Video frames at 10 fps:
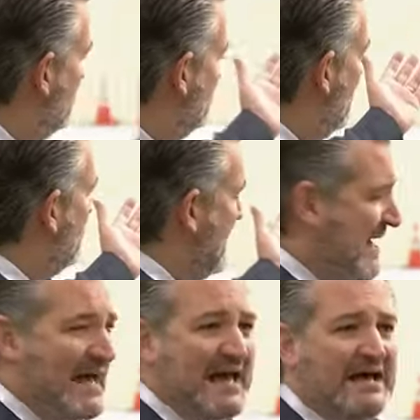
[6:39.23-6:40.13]
don't
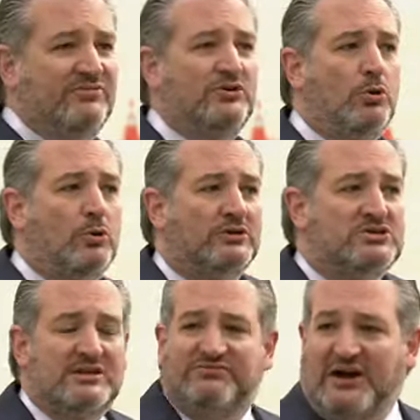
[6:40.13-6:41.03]
have courts
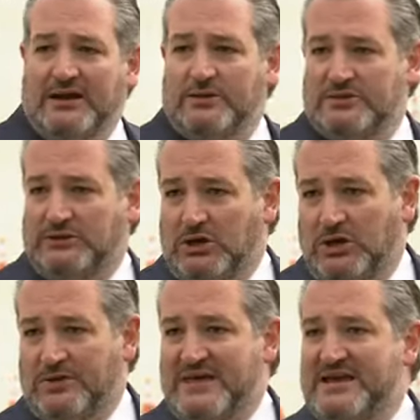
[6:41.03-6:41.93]
that follow the
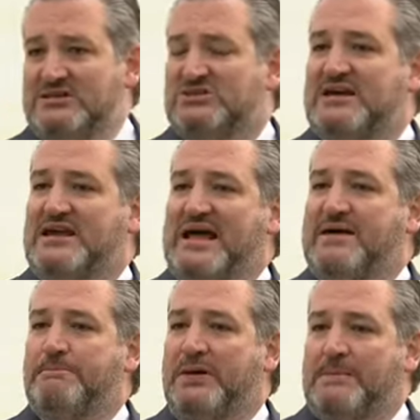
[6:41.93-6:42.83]
law. They instead
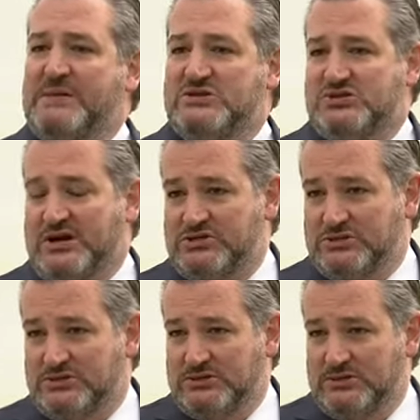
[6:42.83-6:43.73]
have puppet
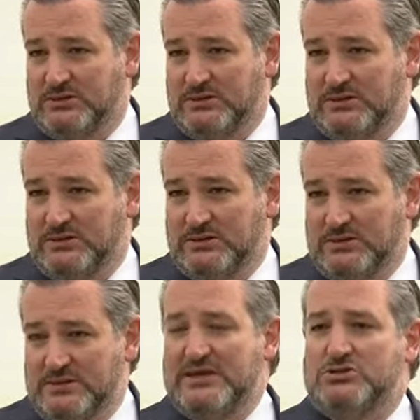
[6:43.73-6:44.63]
judges
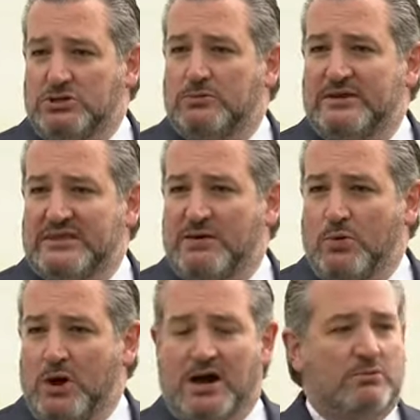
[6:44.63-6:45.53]
that do what they
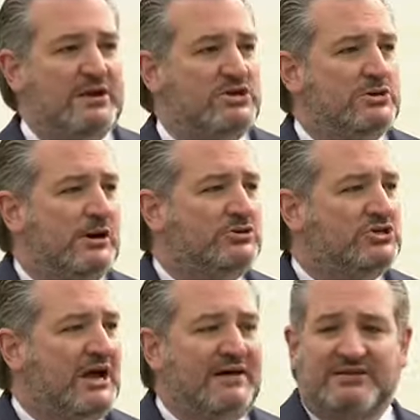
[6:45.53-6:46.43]
want. When Hugo
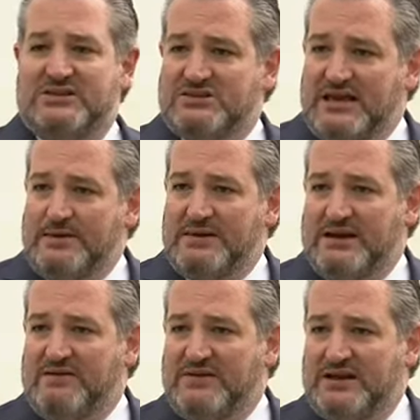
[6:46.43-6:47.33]
Chavez came
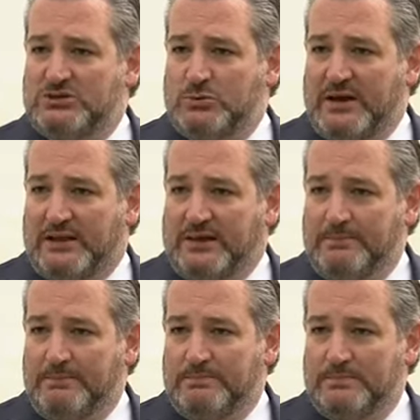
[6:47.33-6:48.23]
in Venezuela,
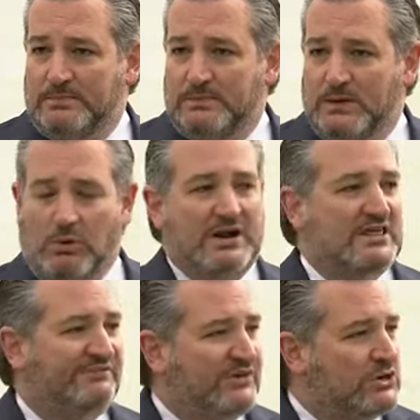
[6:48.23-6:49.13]
one of
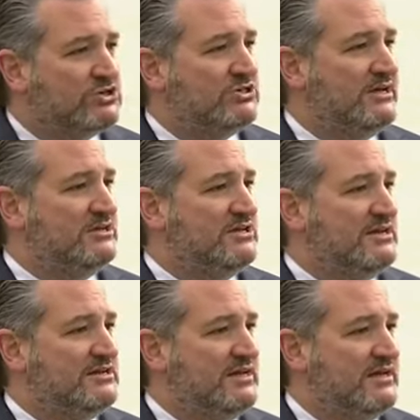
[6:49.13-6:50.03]
the first things he
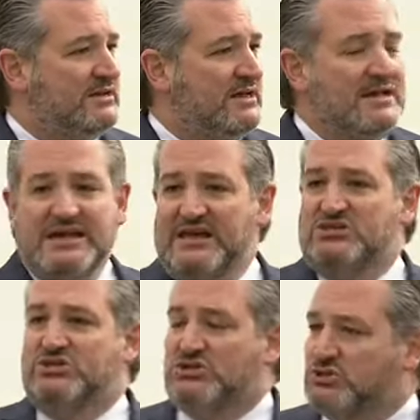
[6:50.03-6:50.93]
did
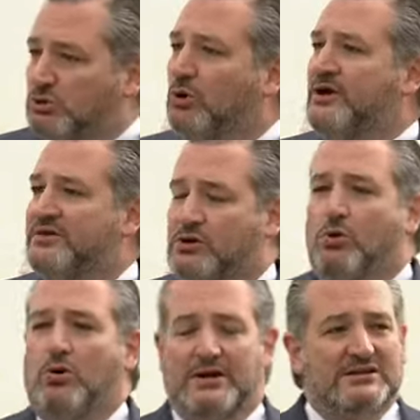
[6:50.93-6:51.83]
is destroy the
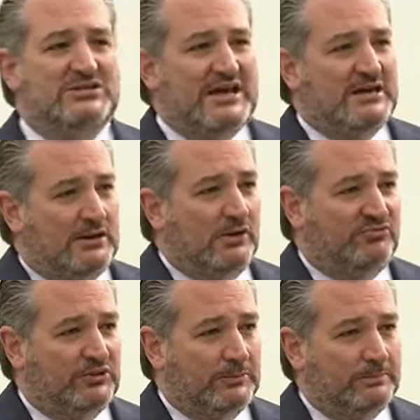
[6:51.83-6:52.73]
court and take it over.